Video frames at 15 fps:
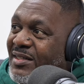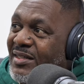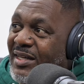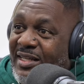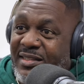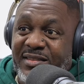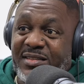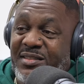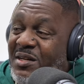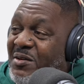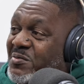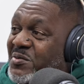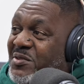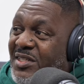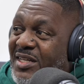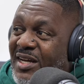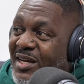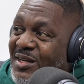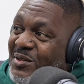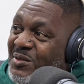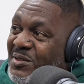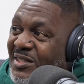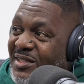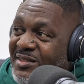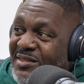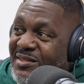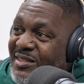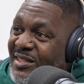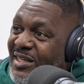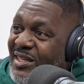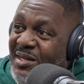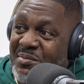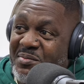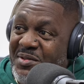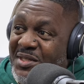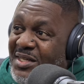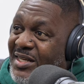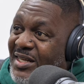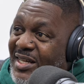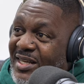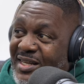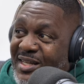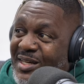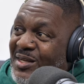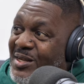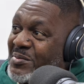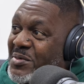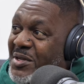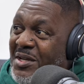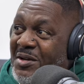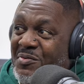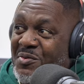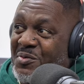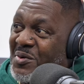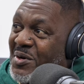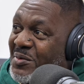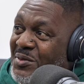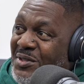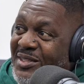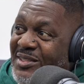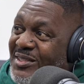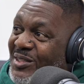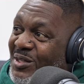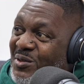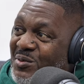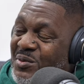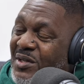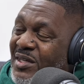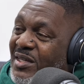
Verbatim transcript: I just come from Chicago yesterday. I'll be in Atlanta. I'll be everywhere with this show.